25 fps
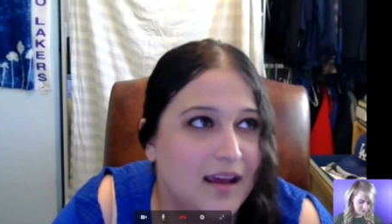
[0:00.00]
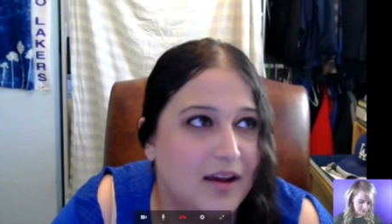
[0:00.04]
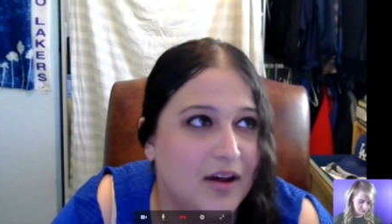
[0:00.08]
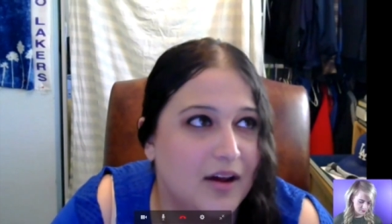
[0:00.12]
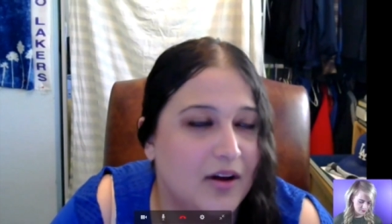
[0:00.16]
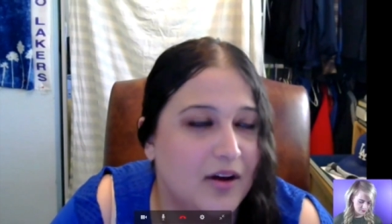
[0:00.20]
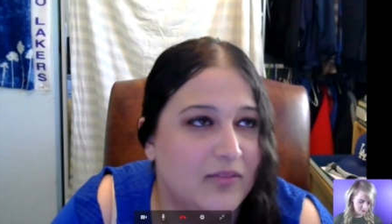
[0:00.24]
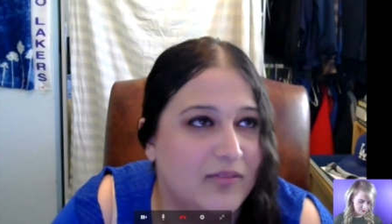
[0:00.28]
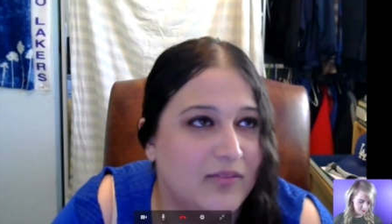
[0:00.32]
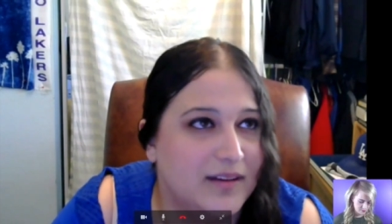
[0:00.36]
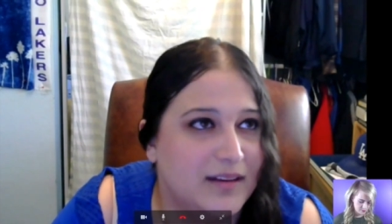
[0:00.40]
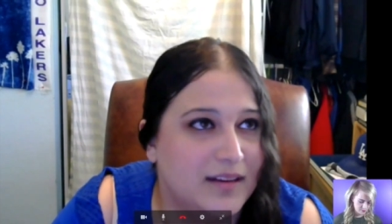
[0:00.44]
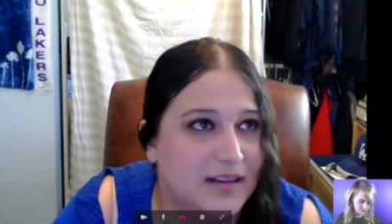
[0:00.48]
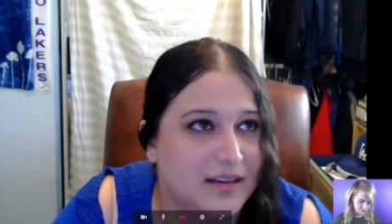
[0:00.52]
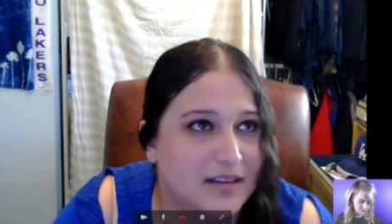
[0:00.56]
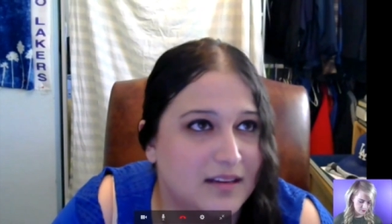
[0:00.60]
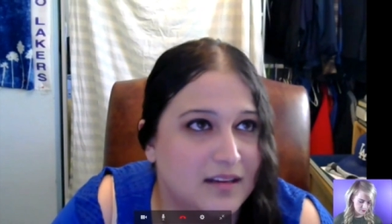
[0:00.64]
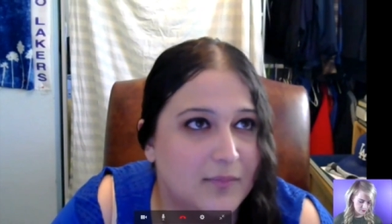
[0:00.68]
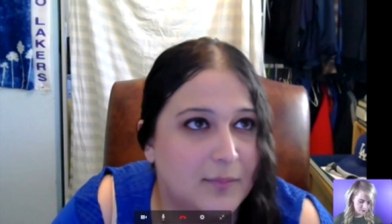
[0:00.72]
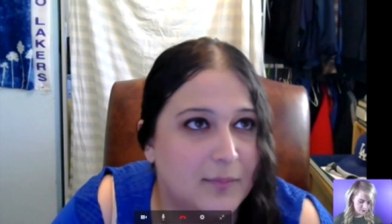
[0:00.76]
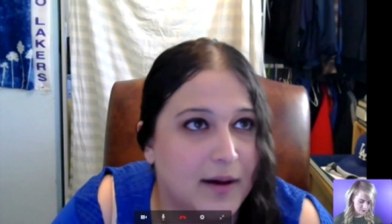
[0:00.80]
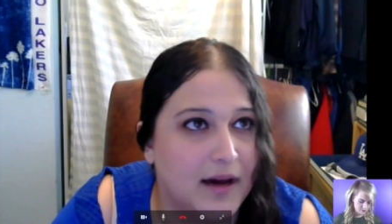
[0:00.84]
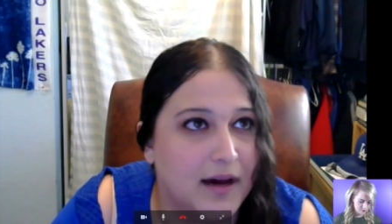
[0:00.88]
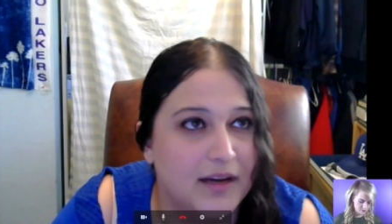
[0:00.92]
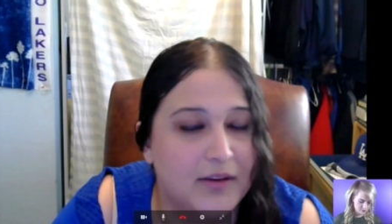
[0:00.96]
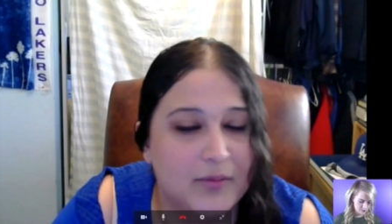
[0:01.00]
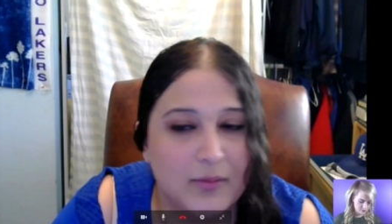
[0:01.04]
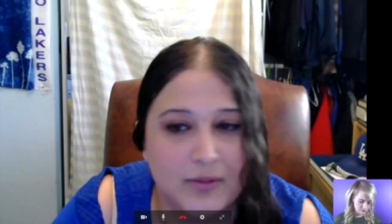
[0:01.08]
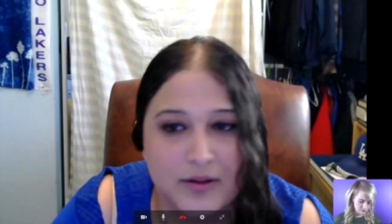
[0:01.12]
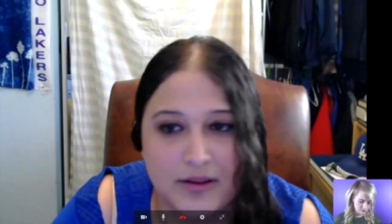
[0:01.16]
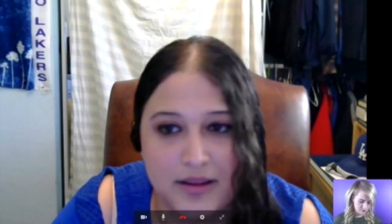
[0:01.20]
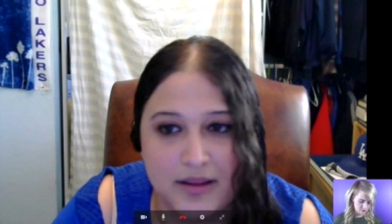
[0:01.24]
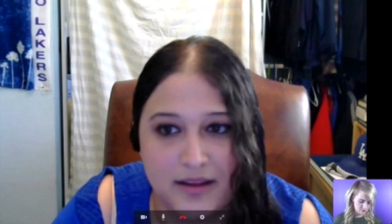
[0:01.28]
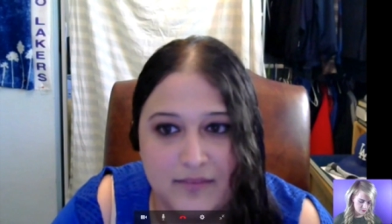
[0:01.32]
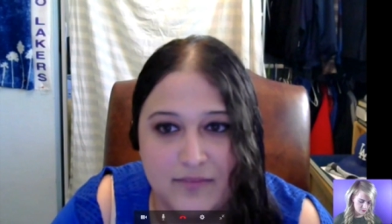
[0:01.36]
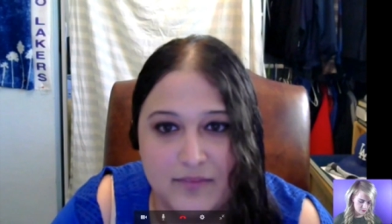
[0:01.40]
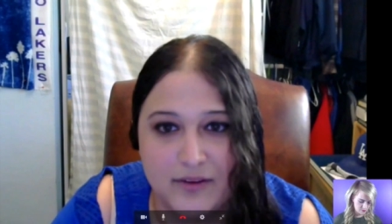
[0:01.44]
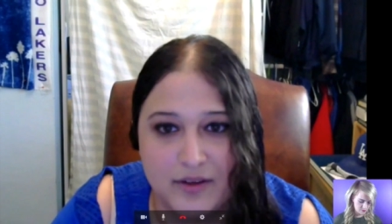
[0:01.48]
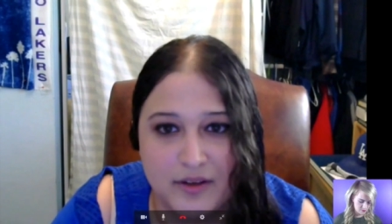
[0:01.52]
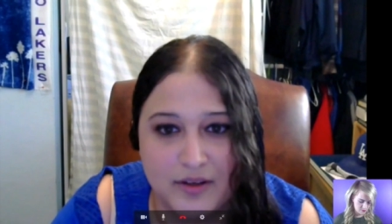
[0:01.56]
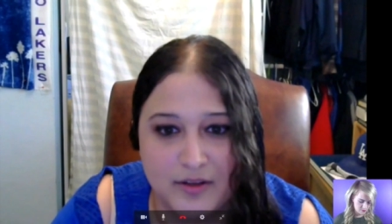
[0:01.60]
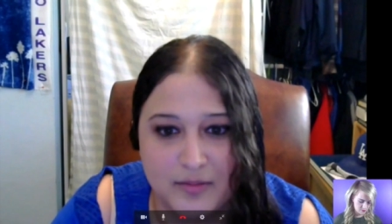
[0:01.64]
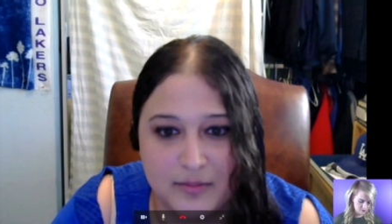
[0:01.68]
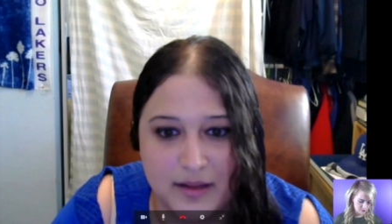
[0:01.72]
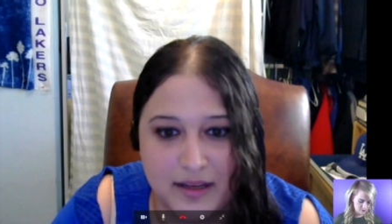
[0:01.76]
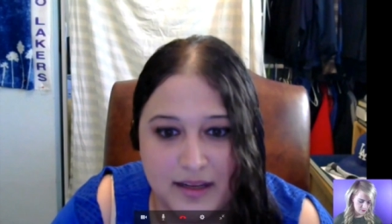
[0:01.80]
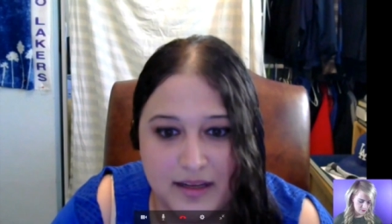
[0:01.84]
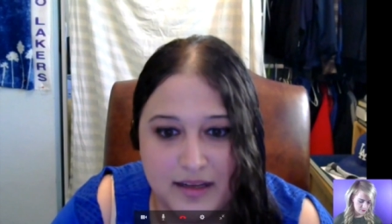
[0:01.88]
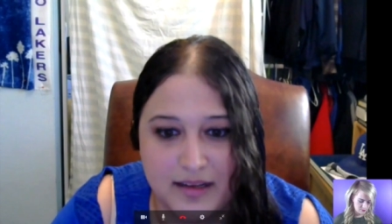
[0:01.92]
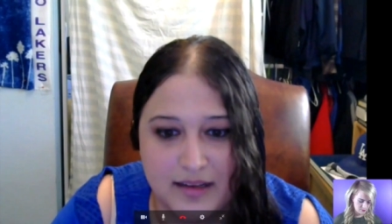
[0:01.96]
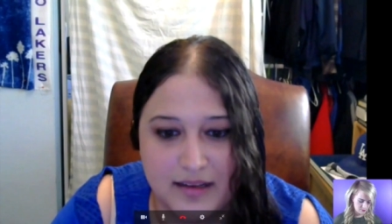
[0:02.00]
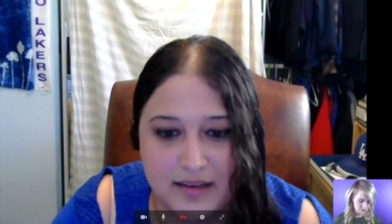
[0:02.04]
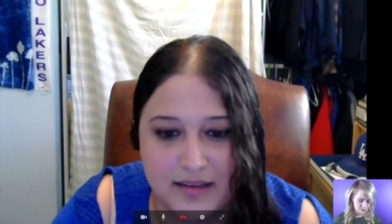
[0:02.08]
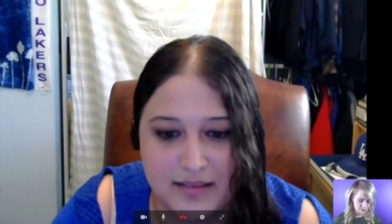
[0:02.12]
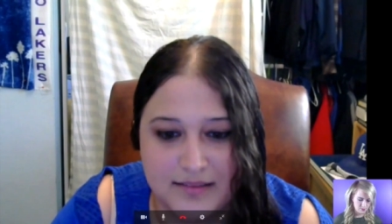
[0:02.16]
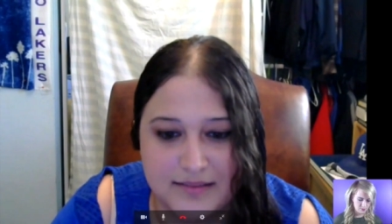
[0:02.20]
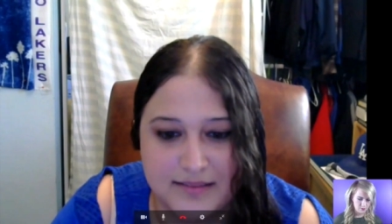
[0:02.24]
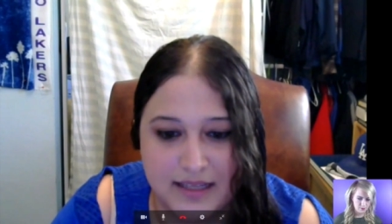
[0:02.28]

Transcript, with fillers: go visit the spots where they film like